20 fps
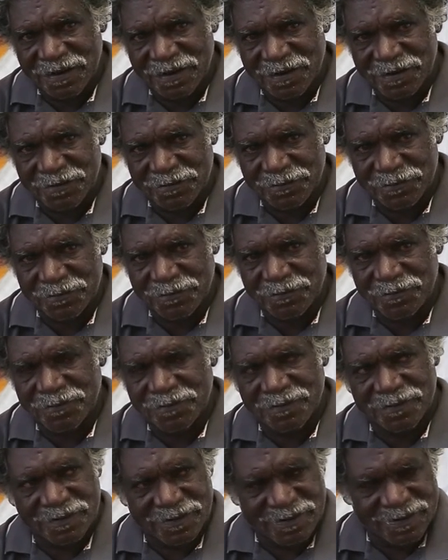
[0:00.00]
I,
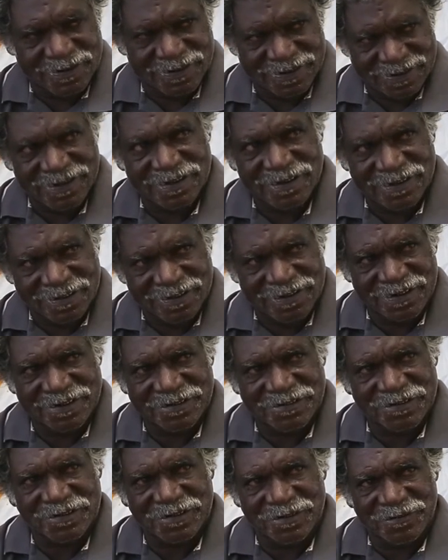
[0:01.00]
yeah. yeah,
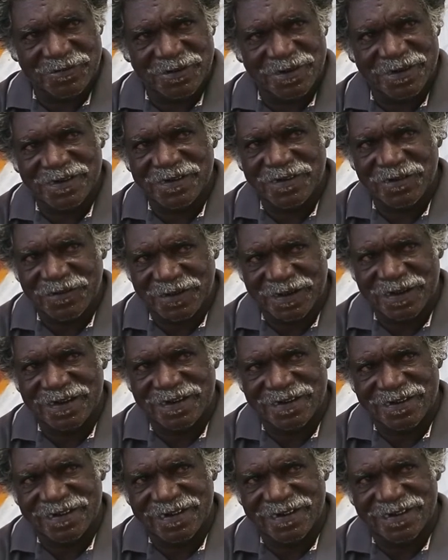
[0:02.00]
I teach them, you know,
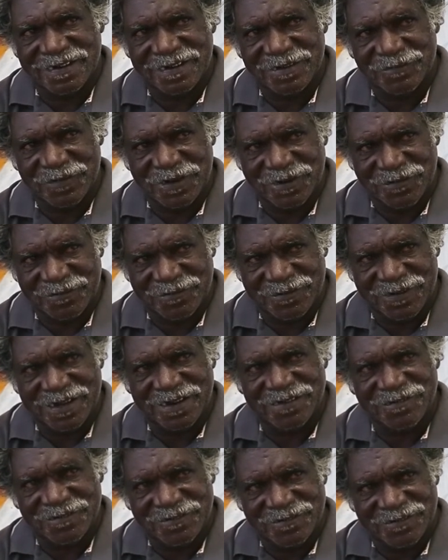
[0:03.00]
to they teach me to
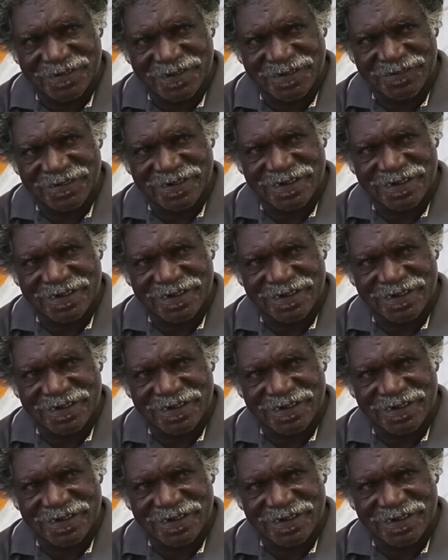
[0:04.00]
dance, you know,